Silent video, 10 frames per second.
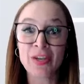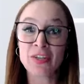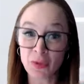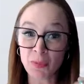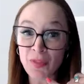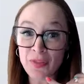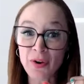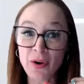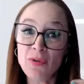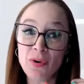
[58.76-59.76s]
So, what the
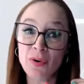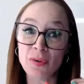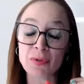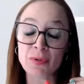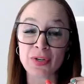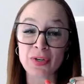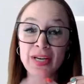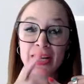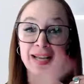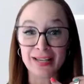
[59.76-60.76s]
cold caller will do
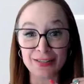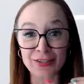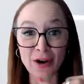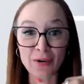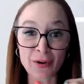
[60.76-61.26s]
is dial